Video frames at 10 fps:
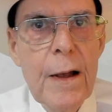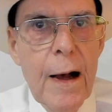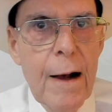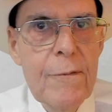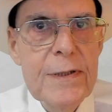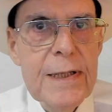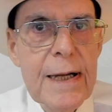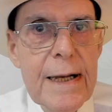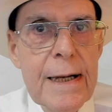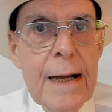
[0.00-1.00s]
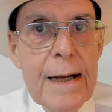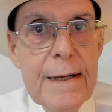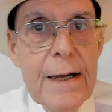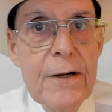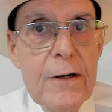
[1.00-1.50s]
Obviously, he
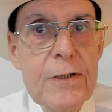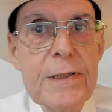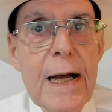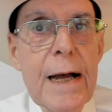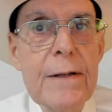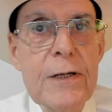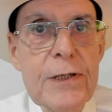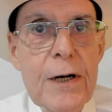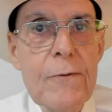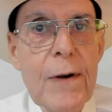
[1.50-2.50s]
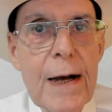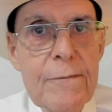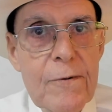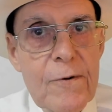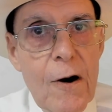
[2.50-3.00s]
didn't understand the shelf
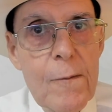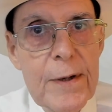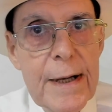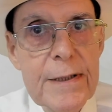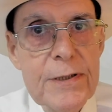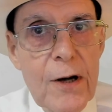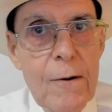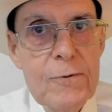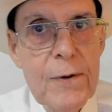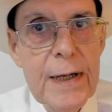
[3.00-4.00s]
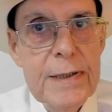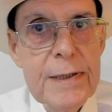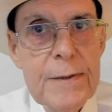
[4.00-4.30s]
life of carbonated soft drinks,